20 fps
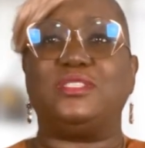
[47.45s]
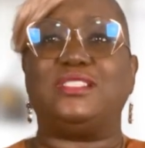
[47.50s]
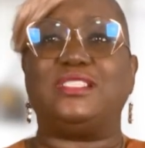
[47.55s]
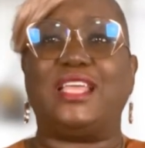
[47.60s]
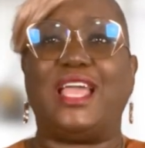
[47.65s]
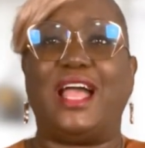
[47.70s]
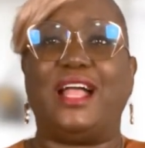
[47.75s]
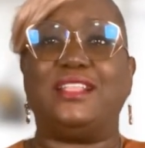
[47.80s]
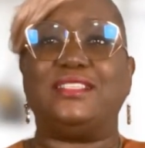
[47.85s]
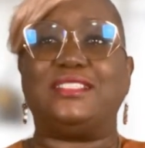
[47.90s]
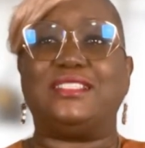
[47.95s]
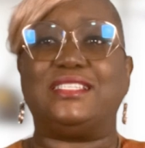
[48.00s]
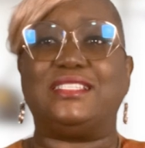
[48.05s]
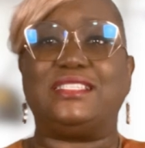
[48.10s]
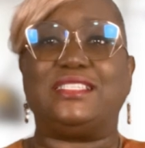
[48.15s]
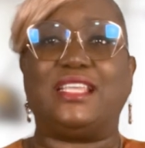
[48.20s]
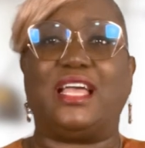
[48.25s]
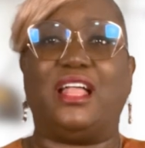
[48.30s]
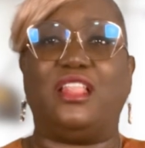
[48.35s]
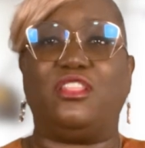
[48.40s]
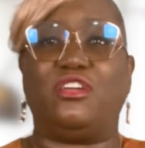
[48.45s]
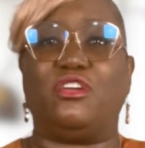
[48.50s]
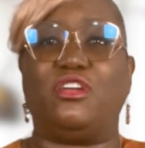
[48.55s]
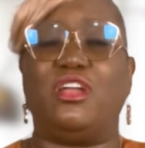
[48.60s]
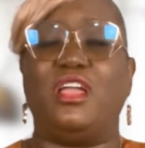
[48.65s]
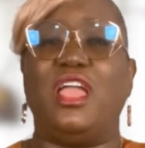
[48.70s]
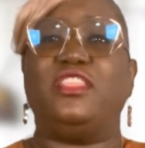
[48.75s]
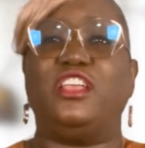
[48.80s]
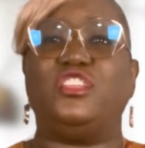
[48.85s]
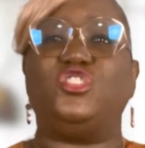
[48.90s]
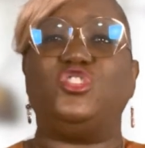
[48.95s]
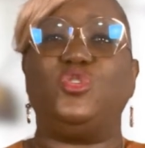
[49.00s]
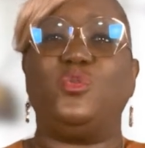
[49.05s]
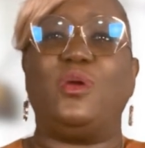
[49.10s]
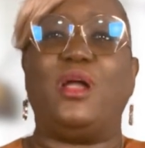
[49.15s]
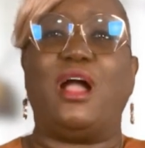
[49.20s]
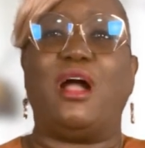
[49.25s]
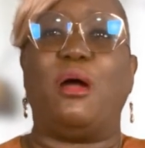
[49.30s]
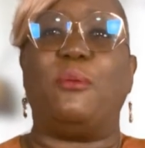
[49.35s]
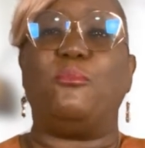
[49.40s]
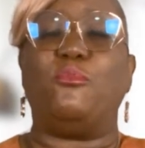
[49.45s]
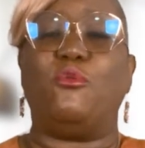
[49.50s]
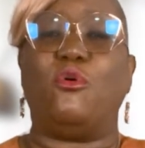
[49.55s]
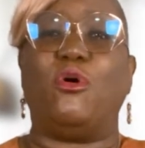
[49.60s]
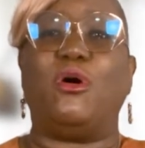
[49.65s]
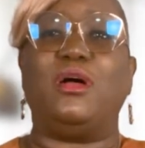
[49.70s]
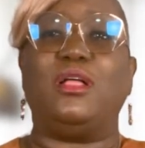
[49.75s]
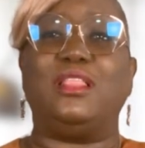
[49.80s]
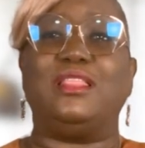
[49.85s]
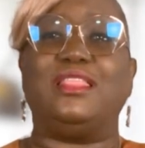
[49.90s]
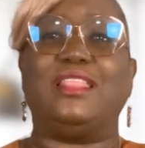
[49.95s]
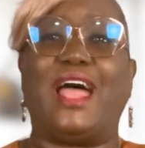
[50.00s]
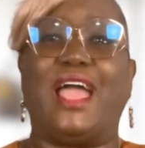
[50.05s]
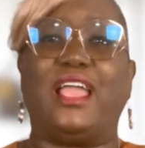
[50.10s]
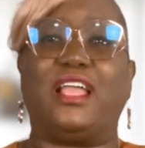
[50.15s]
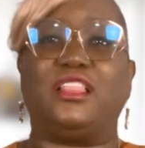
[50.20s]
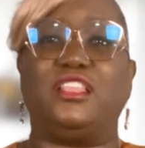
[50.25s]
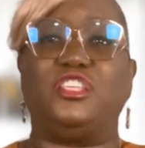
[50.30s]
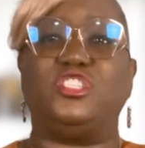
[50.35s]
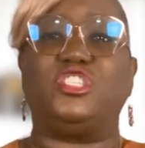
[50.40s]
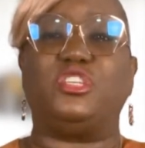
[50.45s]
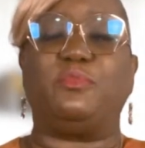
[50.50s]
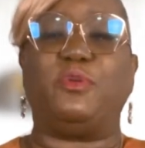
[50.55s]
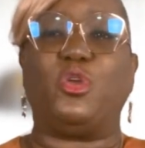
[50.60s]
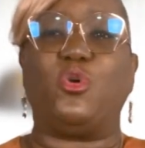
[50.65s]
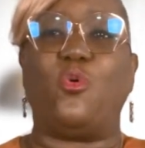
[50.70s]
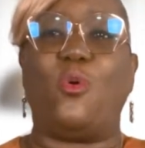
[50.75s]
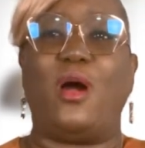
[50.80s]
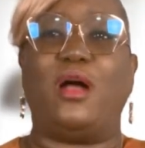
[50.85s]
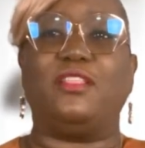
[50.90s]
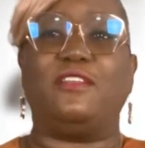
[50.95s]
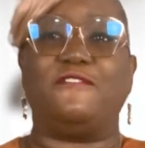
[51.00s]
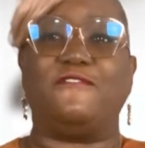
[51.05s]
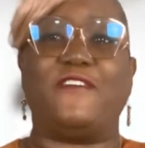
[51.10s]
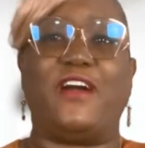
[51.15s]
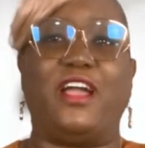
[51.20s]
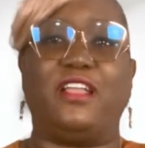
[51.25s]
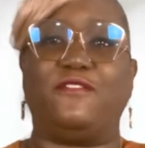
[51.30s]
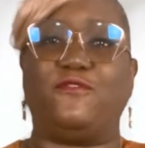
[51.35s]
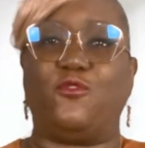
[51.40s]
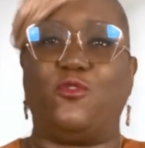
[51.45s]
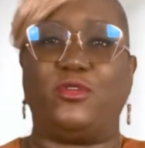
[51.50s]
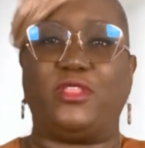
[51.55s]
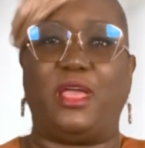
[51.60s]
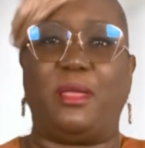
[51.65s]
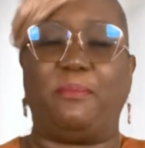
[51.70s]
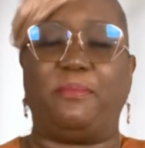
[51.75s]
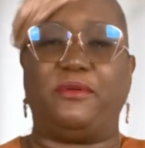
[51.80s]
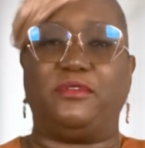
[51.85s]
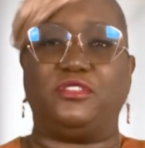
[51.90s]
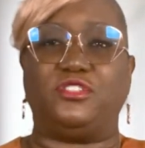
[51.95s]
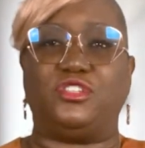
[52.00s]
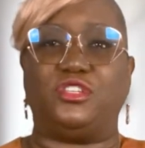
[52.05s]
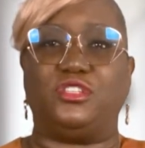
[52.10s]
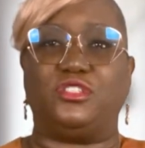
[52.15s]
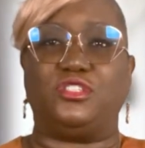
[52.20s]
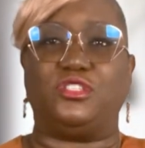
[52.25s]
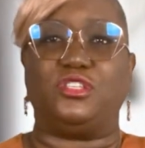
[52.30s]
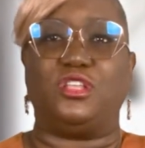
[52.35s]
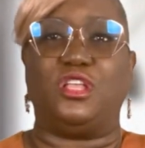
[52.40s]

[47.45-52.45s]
tells the seller that you are more likely to be qualified for that purchase.